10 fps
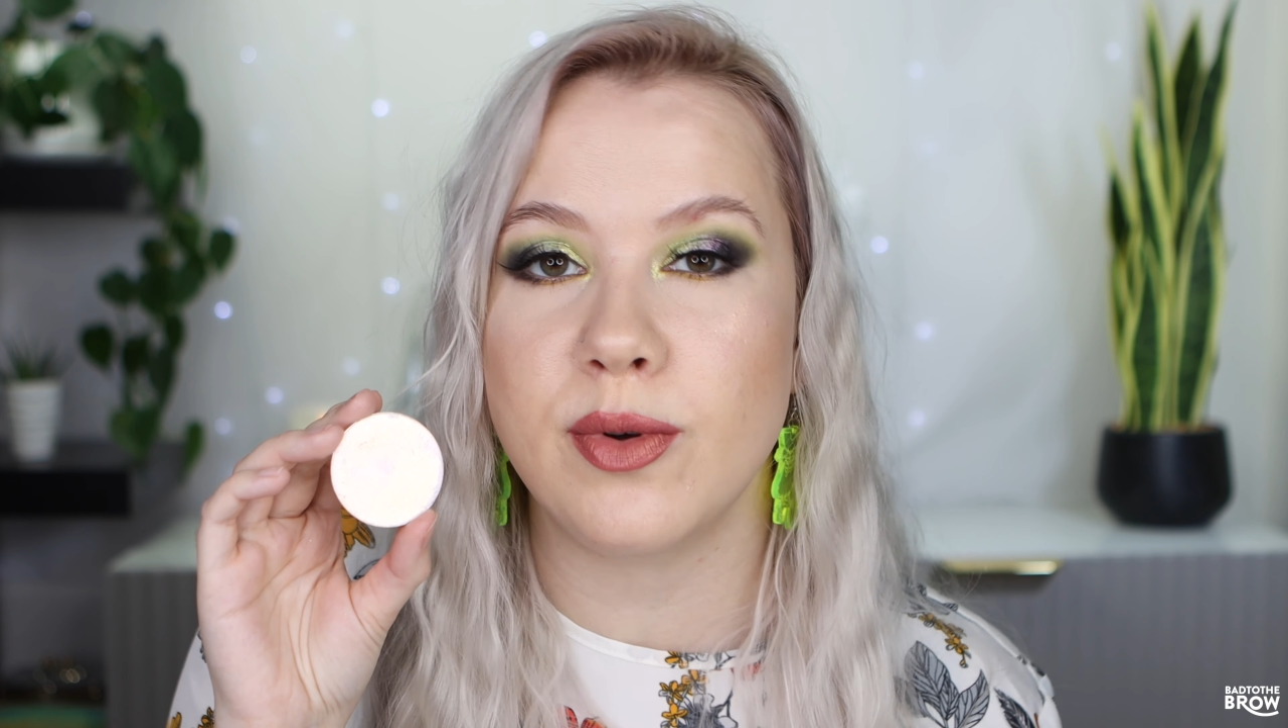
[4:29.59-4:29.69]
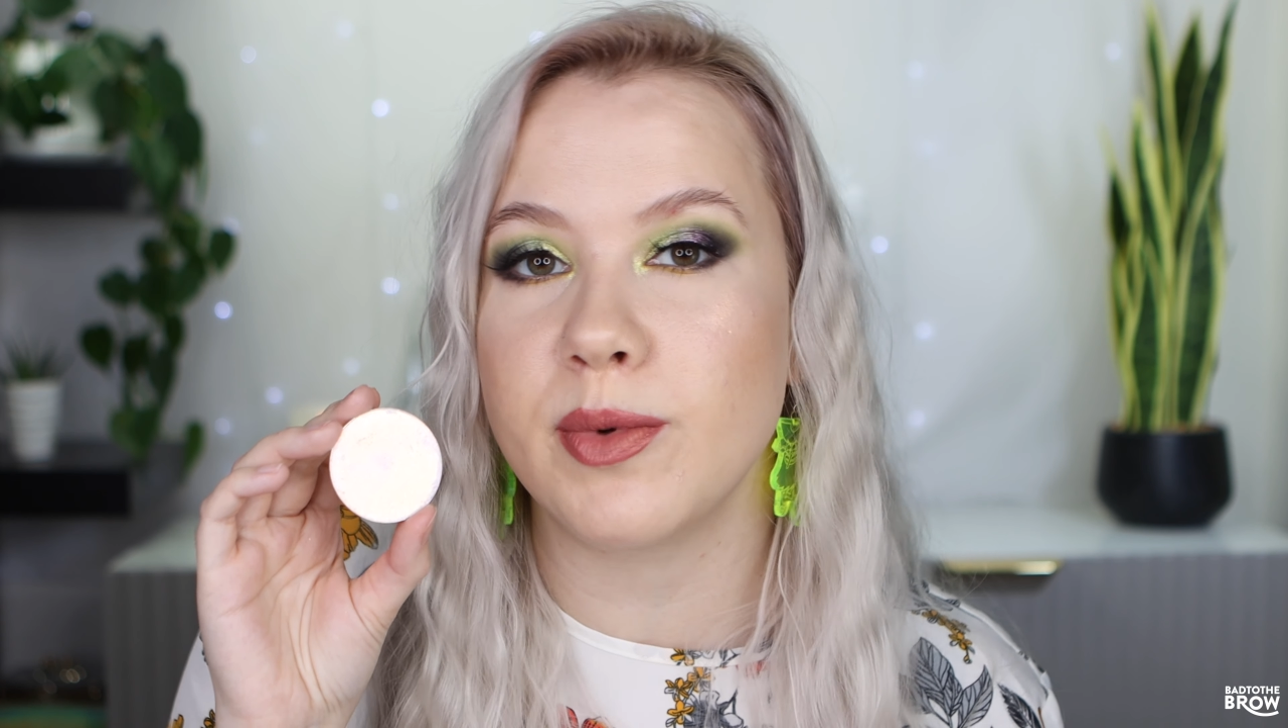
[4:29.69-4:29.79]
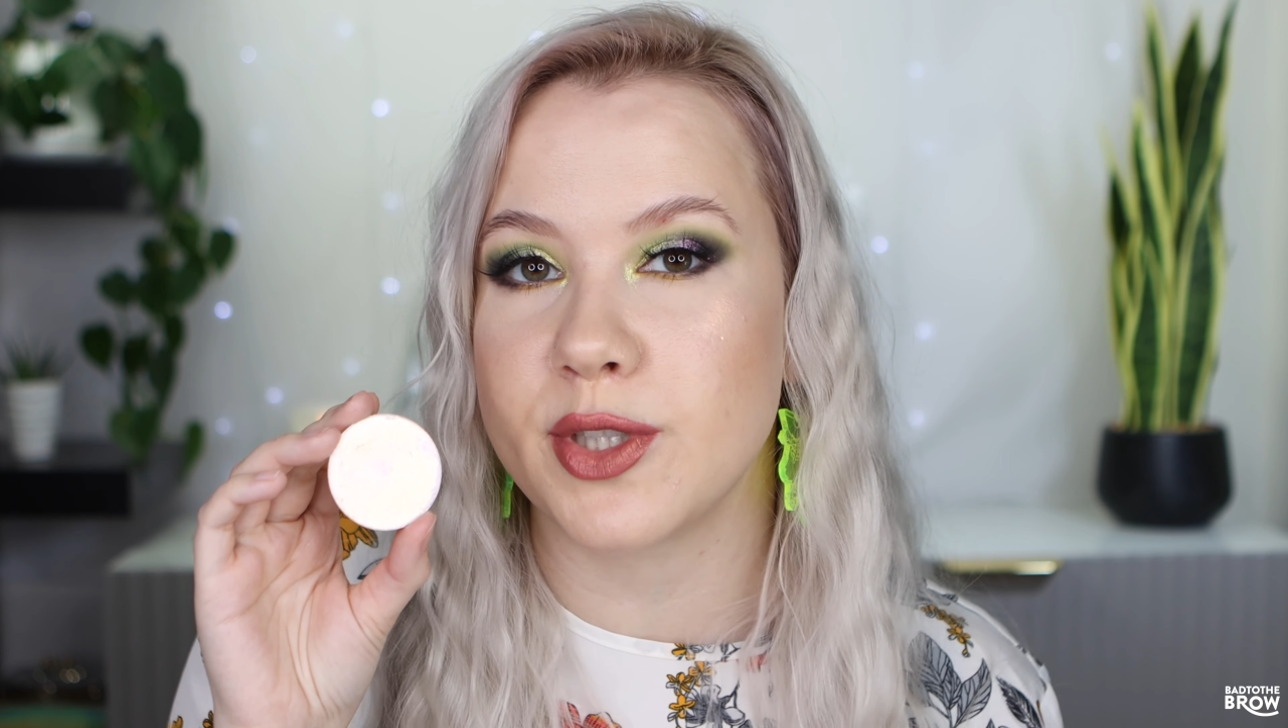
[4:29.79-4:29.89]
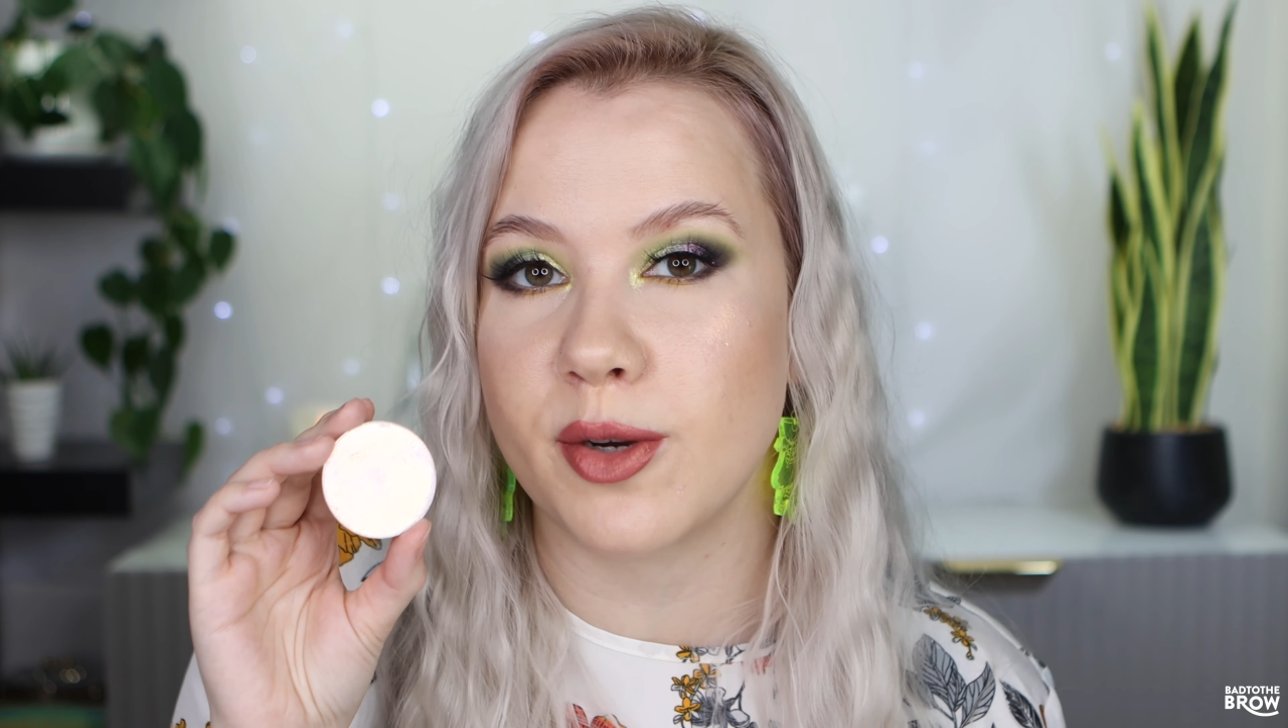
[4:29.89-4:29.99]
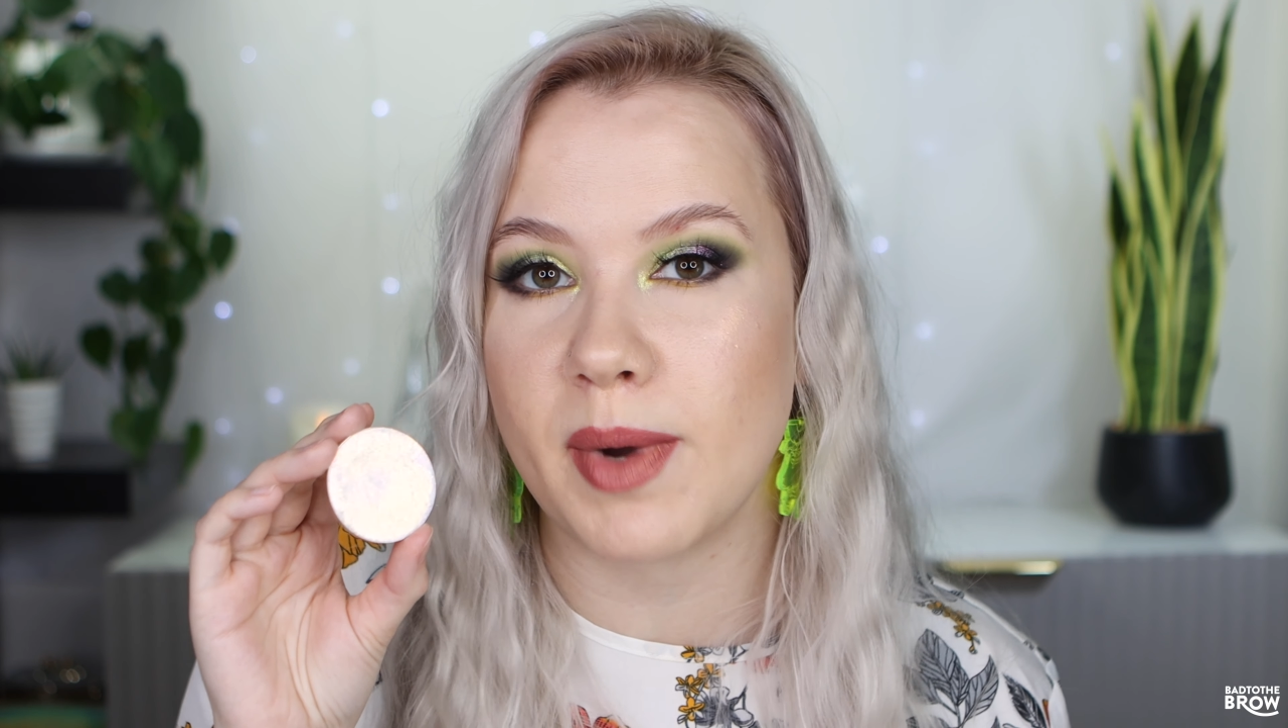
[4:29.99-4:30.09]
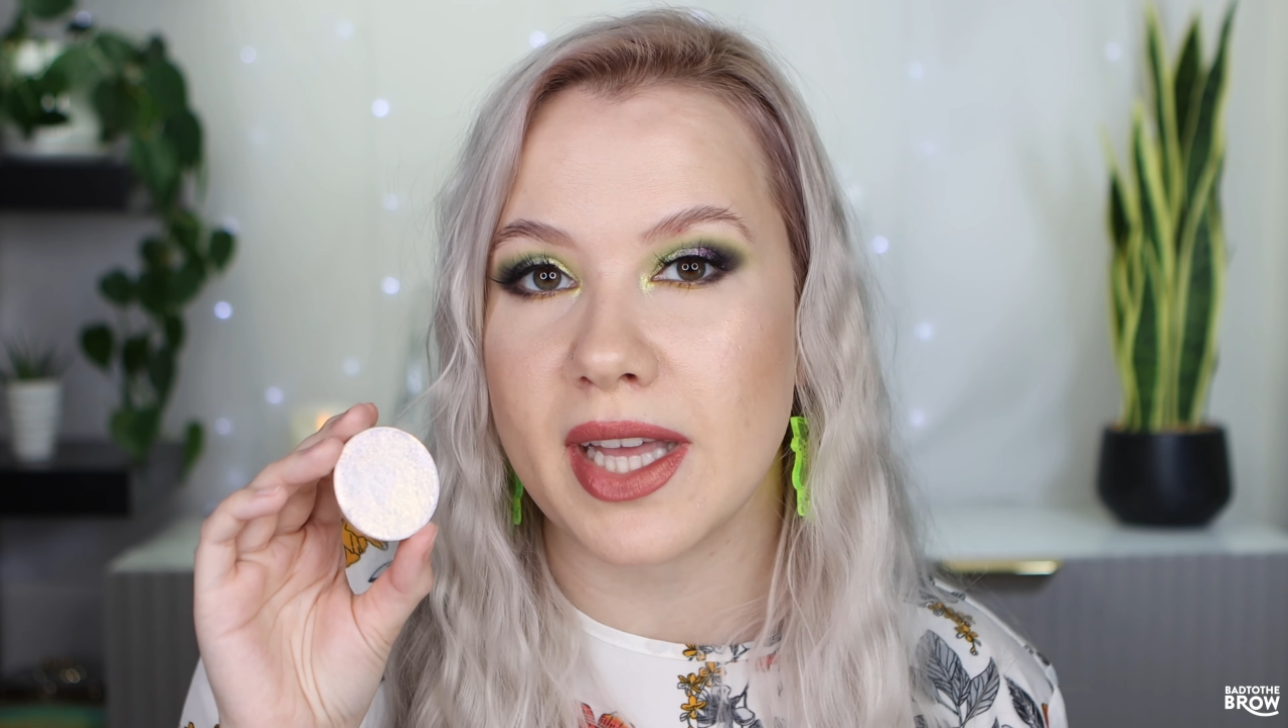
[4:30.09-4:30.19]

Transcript: multichrome